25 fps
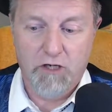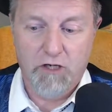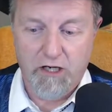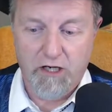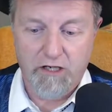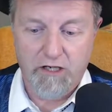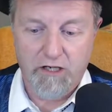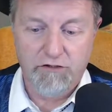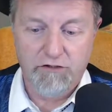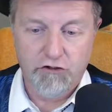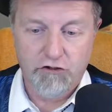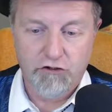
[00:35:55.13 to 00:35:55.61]

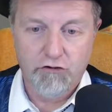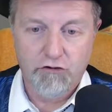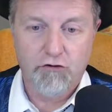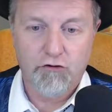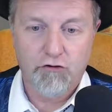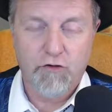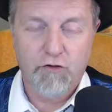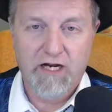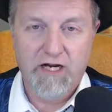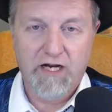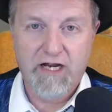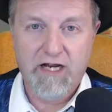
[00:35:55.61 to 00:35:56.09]
I
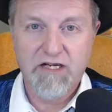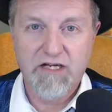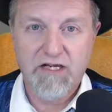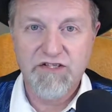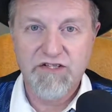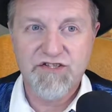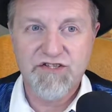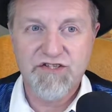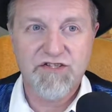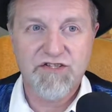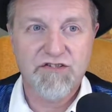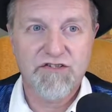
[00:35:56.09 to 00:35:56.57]
knew
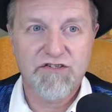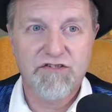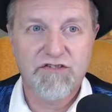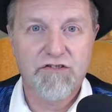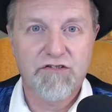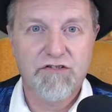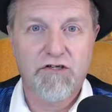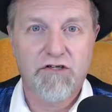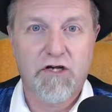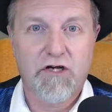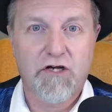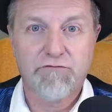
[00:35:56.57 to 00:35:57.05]
as,
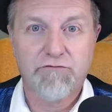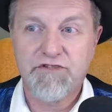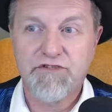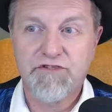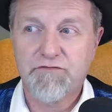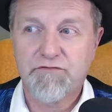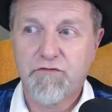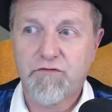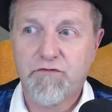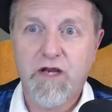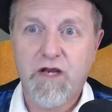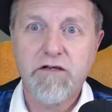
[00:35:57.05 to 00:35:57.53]
you know, he was
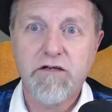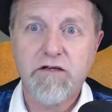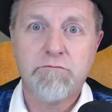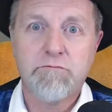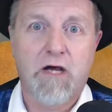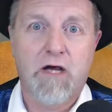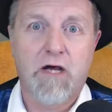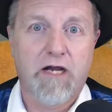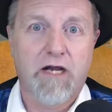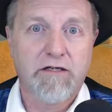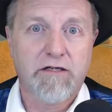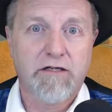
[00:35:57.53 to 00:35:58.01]
a friend of
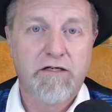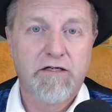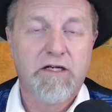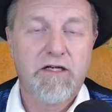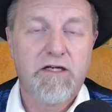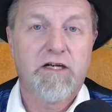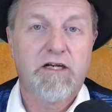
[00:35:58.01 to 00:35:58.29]
mine.